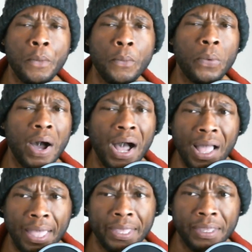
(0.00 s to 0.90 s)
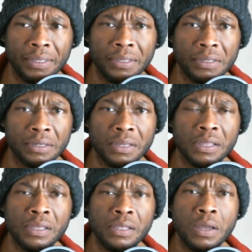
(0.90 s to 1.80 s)
Why?
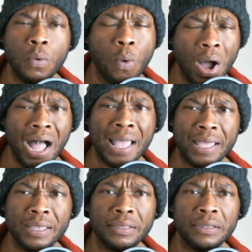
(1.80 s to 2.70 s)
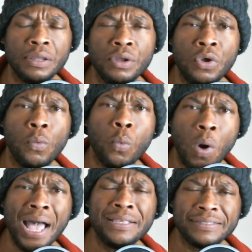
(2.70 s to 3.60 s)
Why?
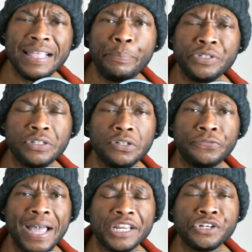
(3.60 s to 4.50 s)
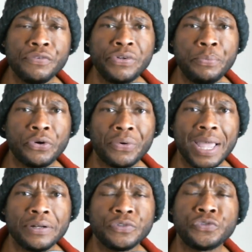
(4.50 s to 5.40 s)
Why is that particular faction of
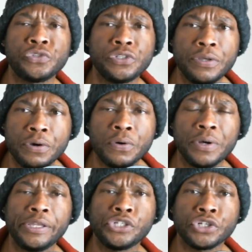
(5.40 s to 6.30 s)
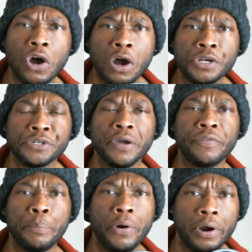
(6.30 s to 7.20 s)
Democrats still in charge of
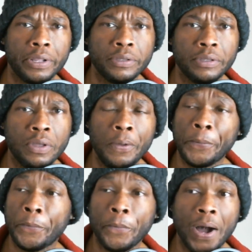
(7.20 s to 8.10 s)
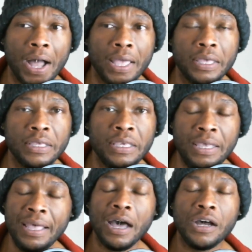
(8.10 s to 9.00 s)
the party? Why?
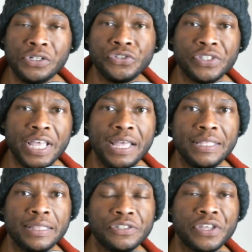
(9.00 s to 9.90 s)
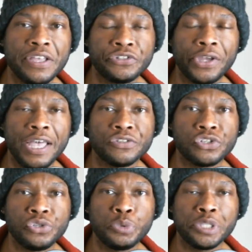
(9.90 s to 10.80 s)
I understand that this answer has to
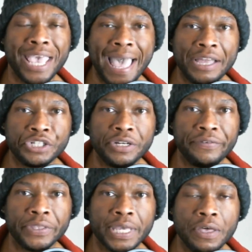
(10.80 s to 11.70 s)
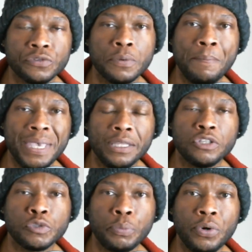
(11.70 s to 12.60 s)
do with cash and everything else. I'm making
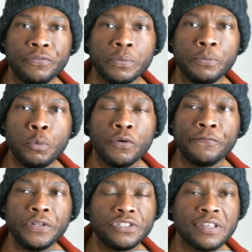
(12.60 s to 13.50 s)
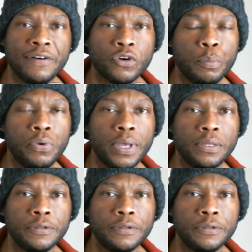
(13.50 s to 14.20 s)
this point from a more philosophical point.